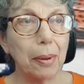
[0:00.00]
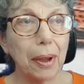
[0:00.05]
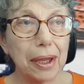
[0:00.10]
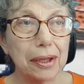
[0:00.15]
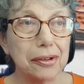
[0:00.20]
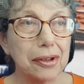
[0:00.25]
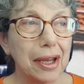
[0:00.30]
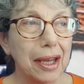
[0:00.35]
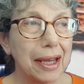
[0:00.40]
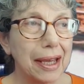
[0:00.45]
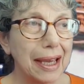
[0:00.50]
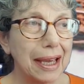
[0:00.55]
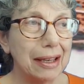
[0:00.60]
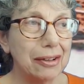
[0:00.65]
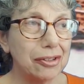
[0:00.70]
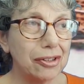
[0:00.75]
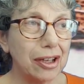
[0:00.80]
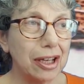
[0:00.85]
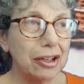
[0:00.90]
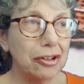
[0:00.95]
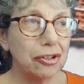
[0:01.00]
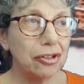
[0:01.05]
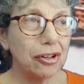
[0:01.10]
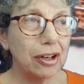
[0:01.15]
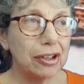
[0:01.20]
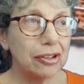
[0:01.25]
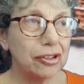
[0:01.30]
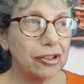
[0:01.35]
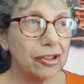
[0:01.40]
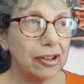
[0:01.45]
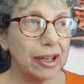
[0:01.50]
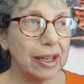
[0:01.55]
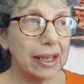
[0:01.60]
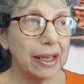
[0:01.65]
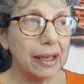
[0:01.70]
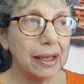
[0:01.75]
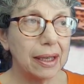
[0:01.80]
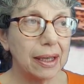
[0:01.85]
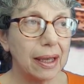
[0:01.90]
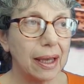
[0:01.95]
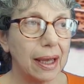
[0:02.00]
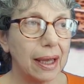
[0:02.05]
But it's interesting